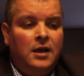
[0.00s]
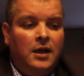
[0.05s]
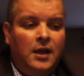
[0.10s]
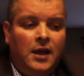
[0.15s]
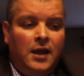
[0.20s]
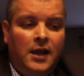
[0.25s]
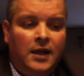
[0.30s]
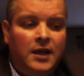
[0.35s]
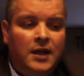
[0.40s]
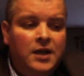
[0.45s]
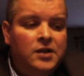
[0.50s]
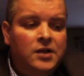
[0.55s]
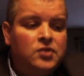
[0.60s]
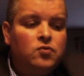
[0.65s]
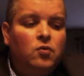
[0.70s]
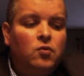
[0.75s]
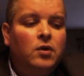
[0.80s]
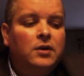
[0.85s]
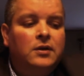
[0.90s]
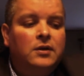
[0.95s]
And here's
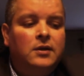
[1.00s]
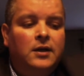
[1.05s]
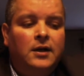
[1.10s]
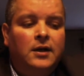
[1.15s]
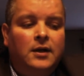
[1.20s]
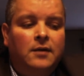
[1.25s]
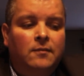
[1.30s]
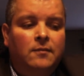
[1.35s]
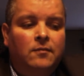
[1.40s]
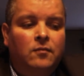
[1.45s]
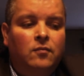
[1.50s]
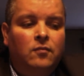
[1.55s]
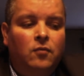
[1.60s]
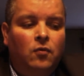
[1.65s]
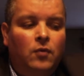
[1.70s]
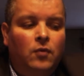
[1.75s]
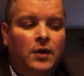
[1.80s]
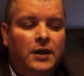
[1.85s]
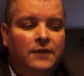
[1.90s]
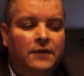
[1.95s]
what
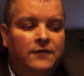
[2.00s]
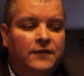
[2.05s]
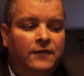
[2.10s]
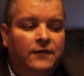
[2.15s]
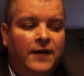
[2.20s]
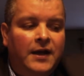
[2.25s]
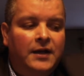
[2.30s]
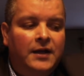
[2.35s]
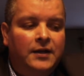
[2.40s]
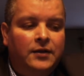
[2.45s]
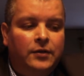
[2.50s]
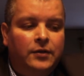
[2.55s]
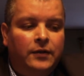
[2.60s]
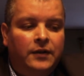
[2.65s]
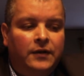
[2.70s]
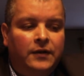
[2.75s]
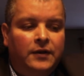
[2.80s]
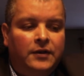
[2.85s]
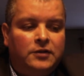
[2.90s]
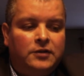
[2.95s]
I've divided in 3 things.